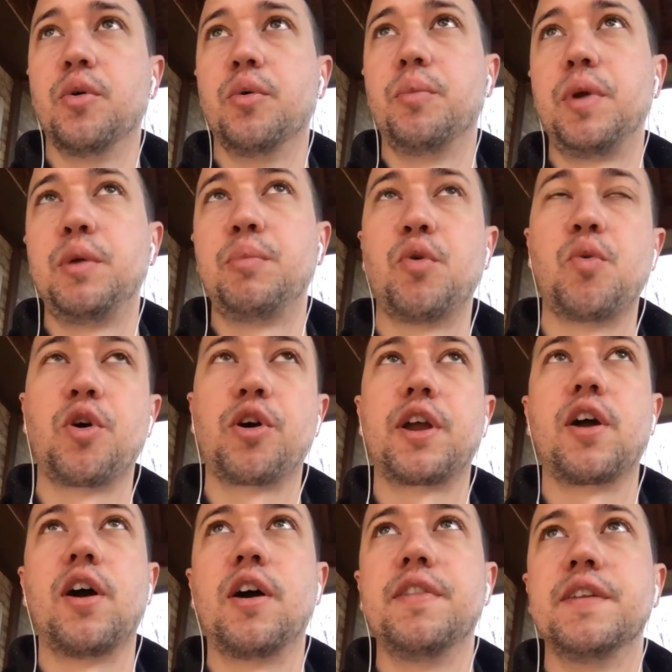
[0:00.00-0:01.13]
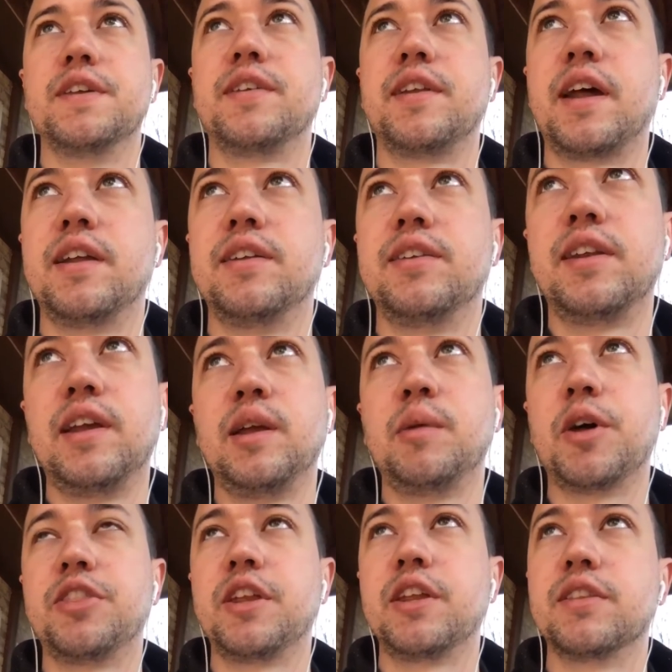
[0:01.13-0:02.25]
people working on the status team,
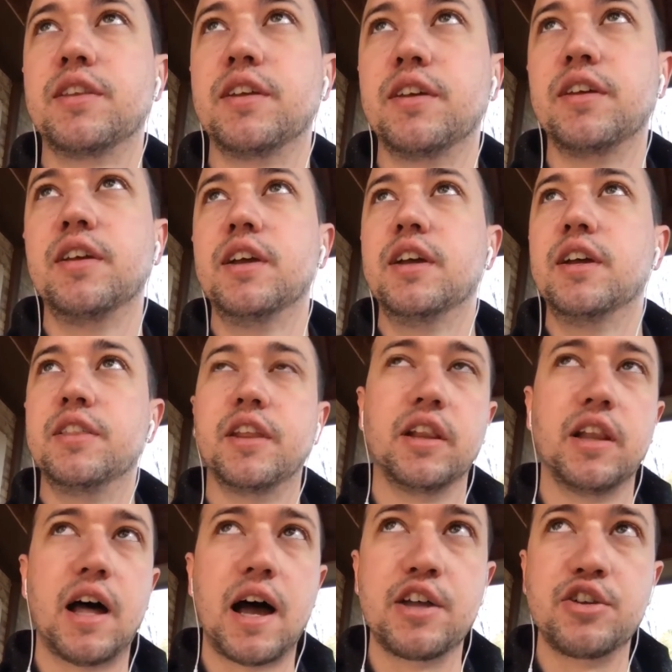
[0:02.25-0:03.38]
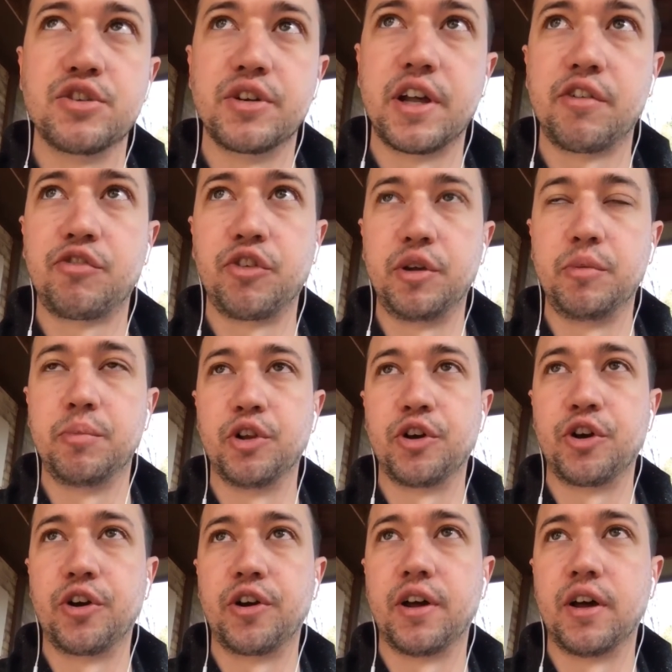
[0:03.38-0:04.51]
I think the lines are definitely
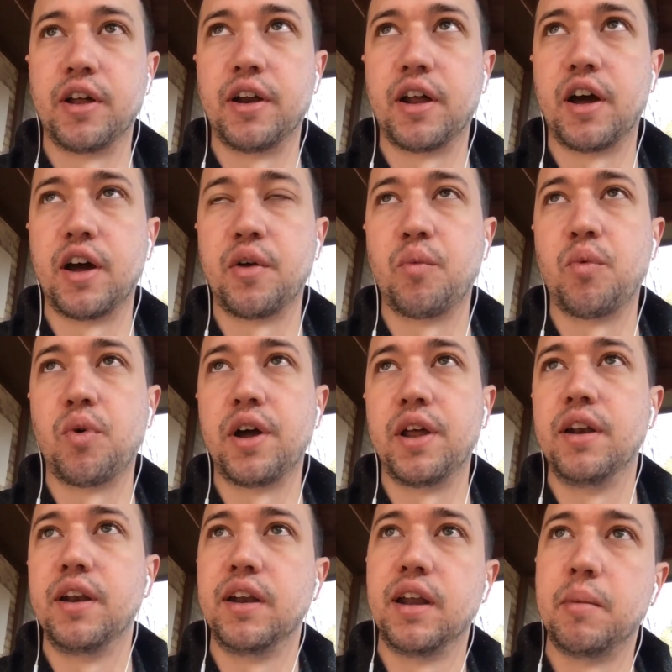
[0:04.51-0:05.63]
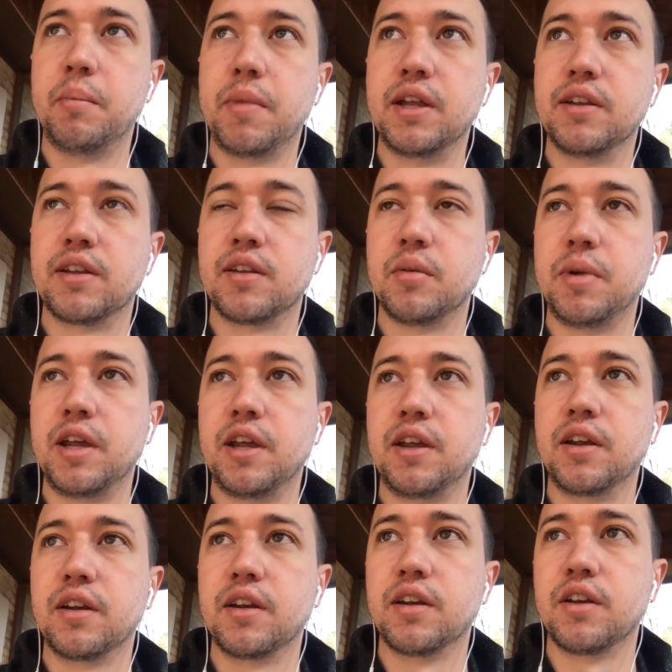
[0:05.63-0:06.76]
blurred on what it means to be
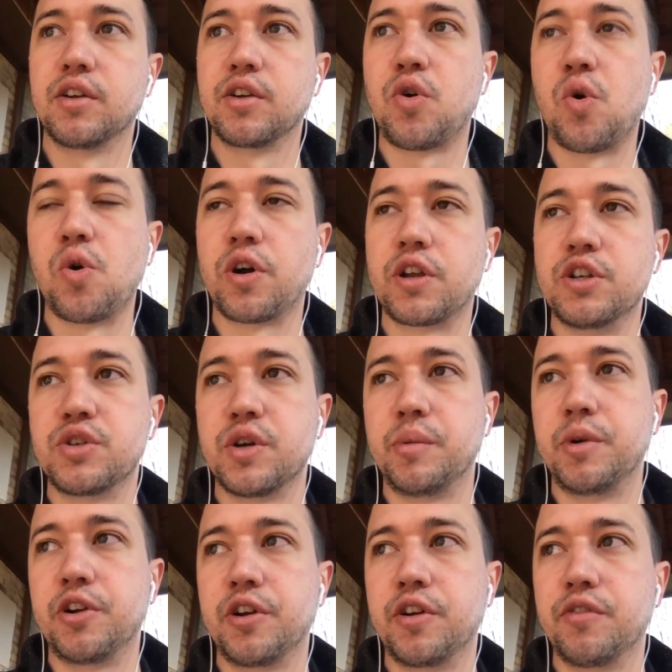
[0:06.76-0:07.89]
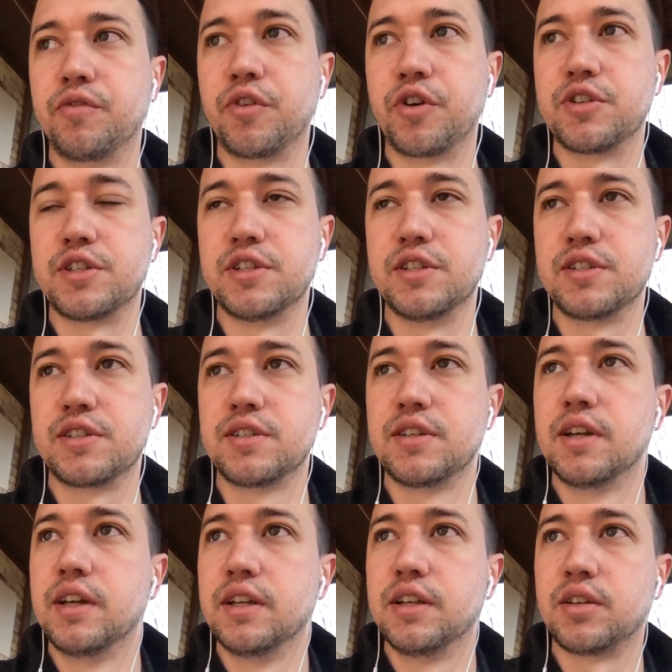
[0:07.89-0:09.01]
core contributor versus
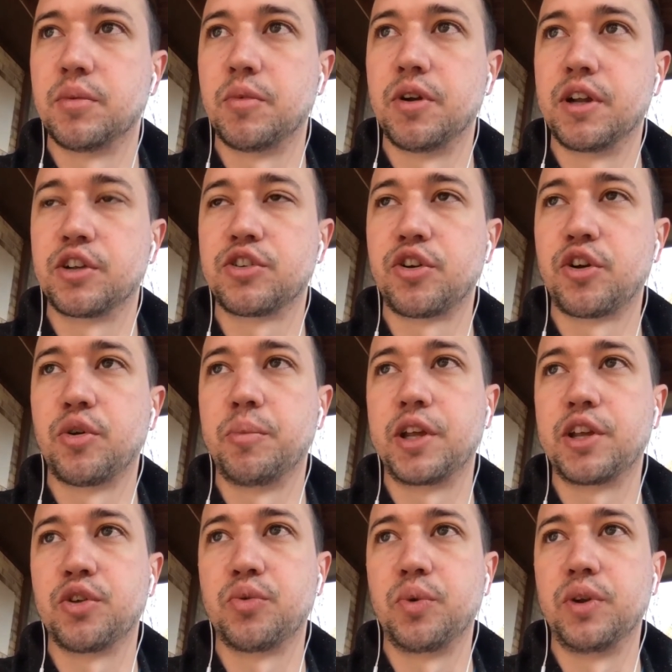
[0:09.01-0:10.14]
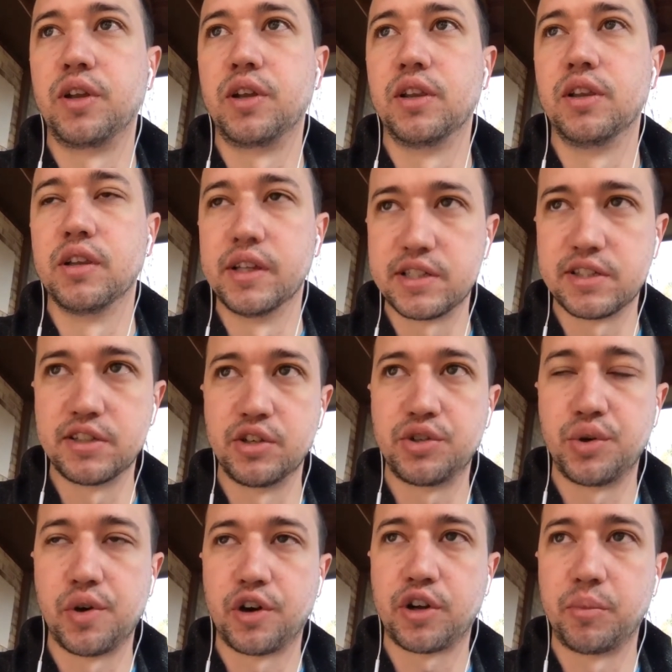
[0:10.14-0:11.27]
someone external, because we listen
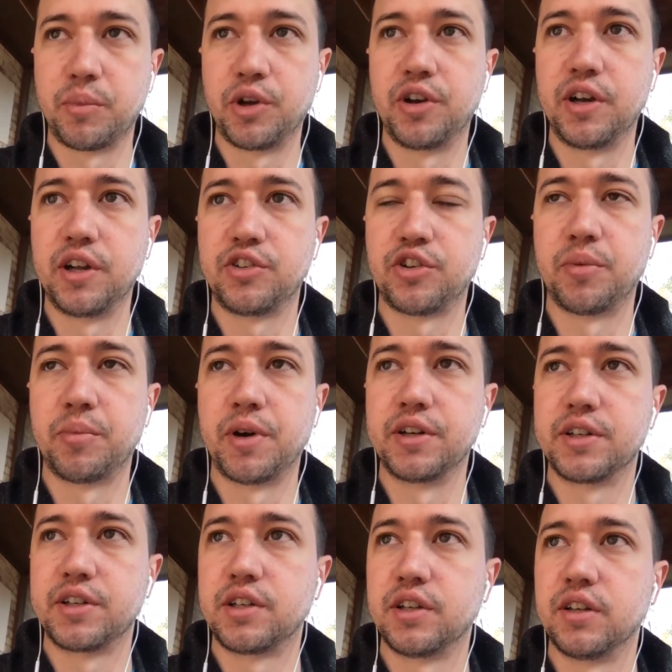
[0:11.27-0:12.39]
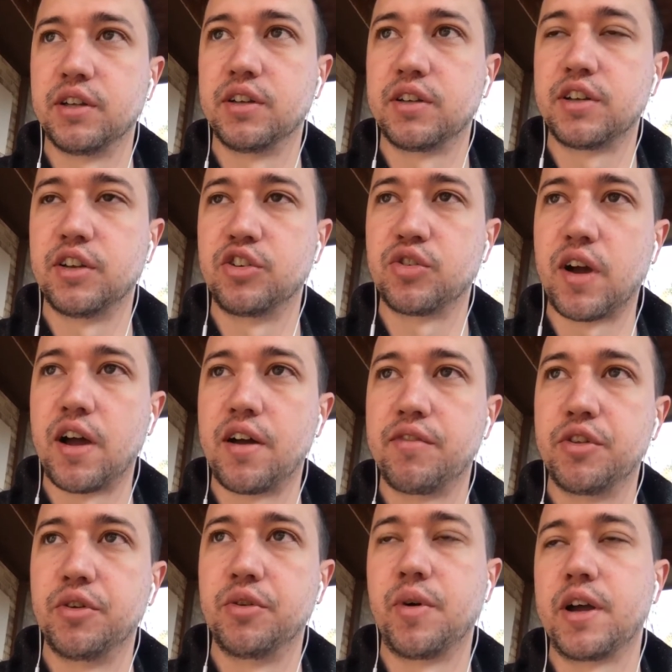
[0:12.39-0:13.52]
to our community so much to drive
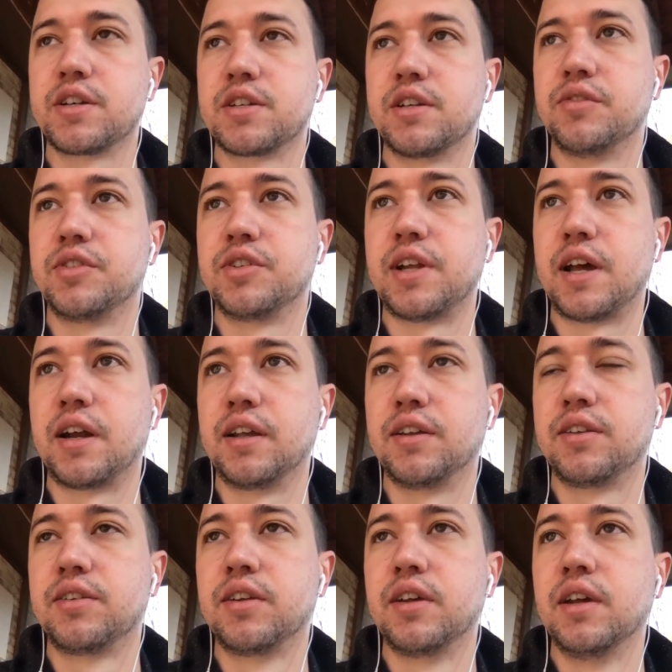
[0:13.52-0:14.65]
the direction of status.